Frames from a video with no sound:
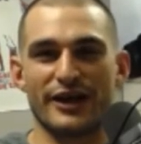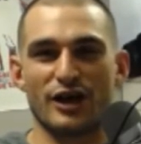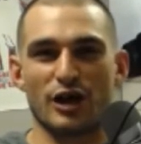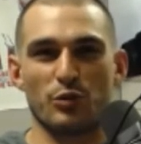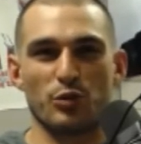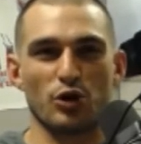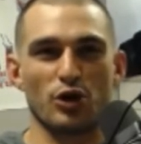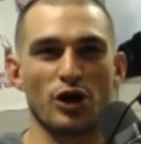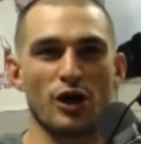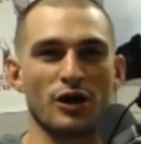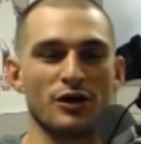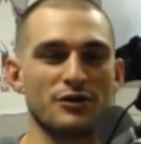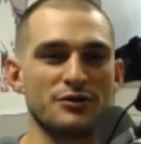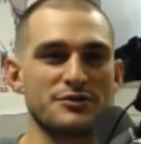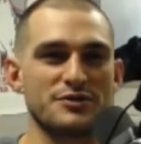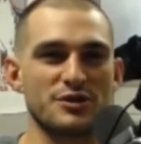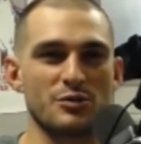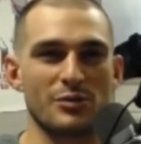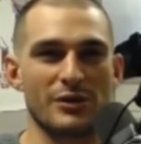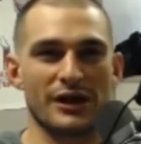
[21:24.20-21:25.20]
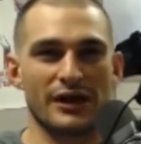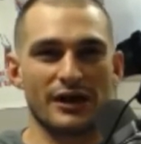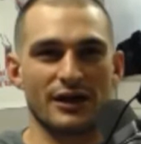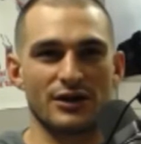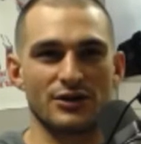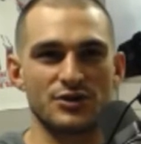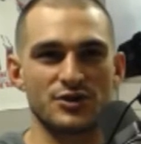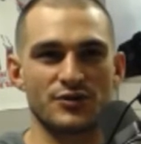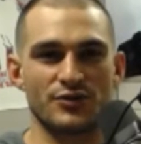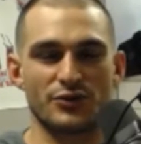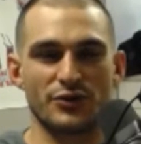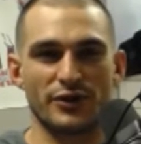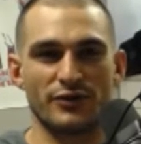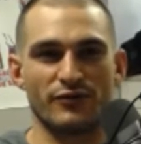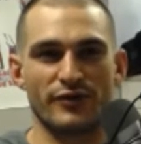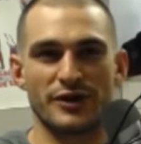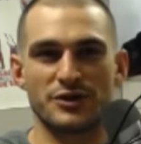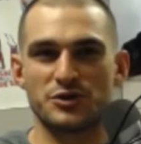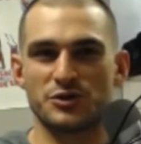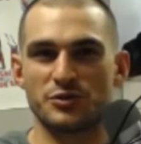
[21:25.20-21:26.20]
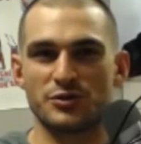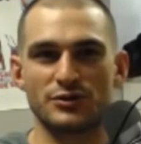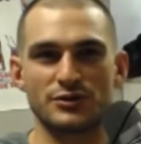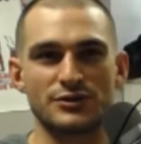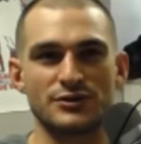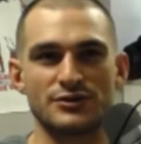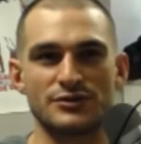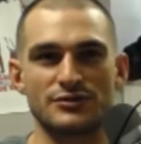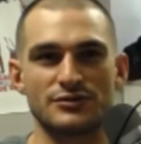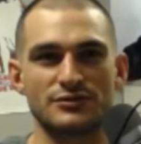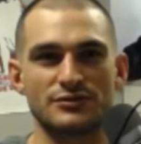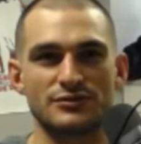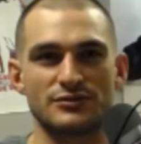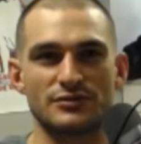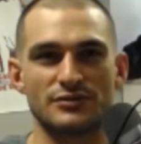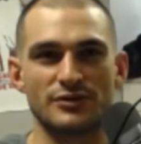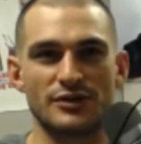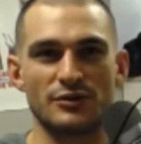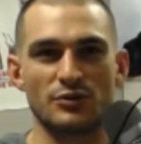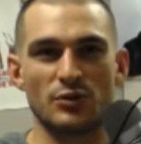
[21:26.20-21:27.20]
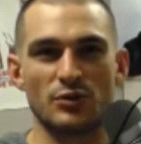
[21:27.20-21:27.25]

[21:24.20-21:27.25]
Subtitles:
And I have like a couple gardens at my house for like vegetables and